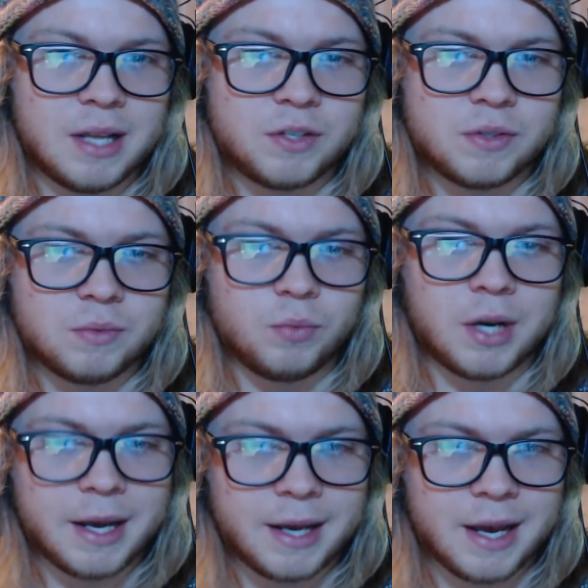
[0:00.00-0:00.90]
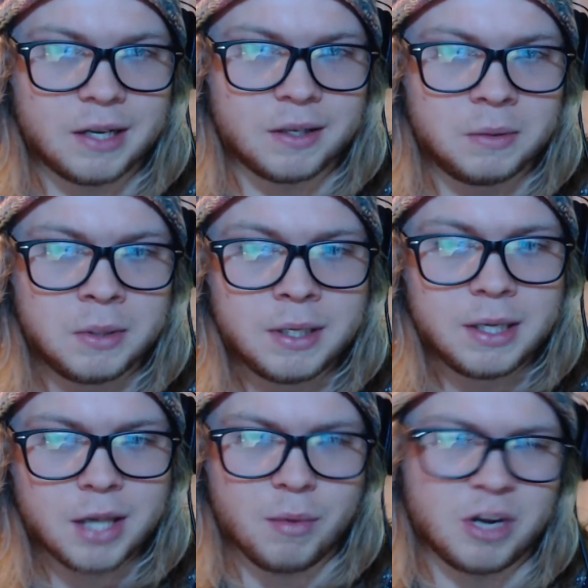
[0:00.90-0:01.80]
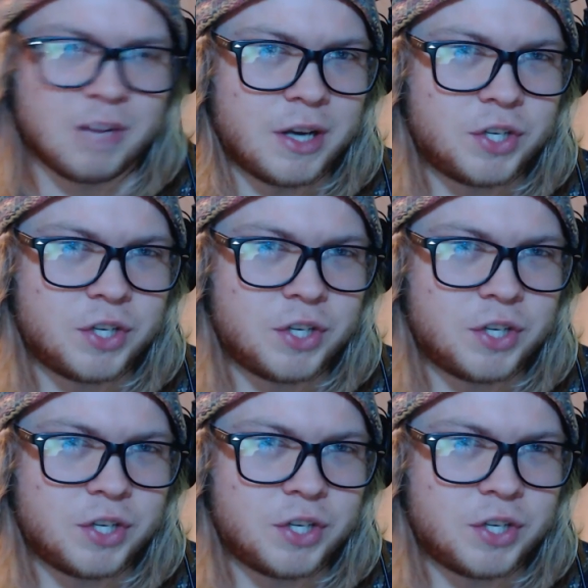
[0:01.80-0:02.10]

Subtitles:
That's when I kind of came out of my